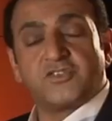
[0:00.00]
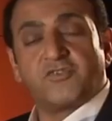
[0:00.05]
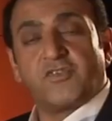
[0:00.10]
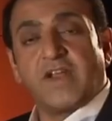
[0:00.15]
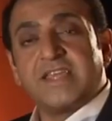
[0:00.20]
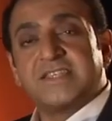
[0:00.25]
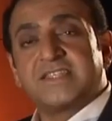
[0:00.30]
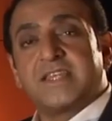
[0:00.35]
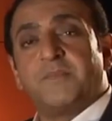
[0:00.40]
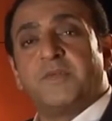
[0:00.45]

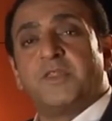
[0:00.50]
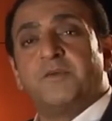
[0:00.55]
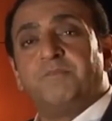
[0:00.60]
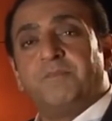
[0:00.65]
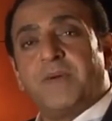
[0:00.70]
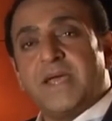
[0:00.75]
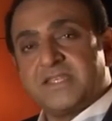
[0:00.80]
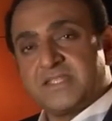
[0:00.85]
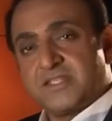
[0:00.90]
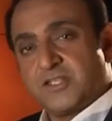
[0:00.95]
graced some of the
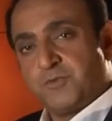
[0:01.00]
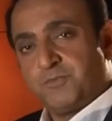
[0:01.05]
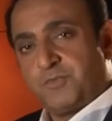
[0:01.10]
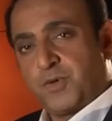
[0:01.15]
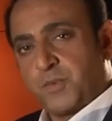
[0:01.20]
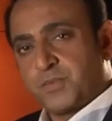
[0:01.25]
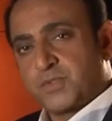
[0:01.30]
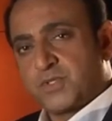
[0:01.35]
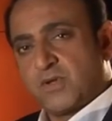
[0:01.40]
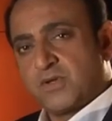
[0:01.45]
best-known
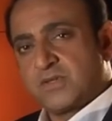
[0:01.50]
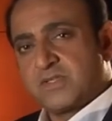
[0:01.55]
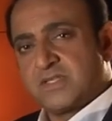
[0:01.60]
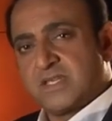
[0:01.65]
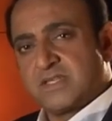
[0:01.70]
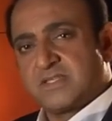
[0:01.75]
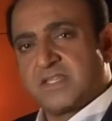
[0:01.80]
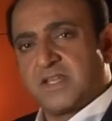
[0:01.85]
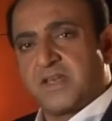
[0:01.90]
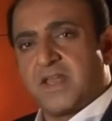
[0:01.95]
pop songs
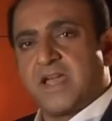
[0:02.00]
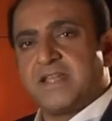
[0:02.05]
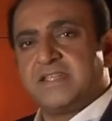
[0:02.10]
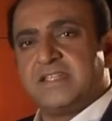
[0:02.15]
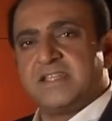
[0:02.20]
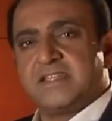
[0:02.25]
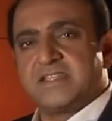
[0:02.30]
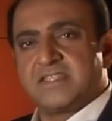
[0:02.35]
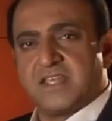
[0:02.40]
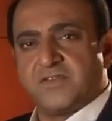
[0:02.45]
since the
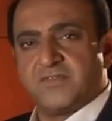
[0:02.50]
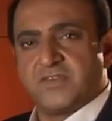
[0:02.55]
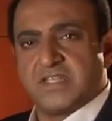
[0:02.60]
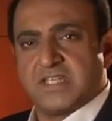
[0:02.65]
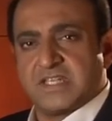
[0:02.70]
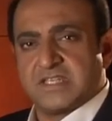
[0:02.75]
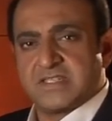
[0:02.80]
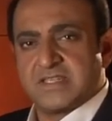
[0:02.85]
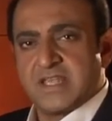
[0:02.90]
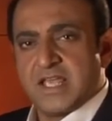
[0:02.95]
nineteen
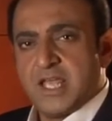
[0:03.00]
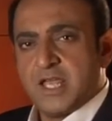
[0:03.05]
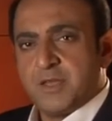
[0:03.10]
seventies,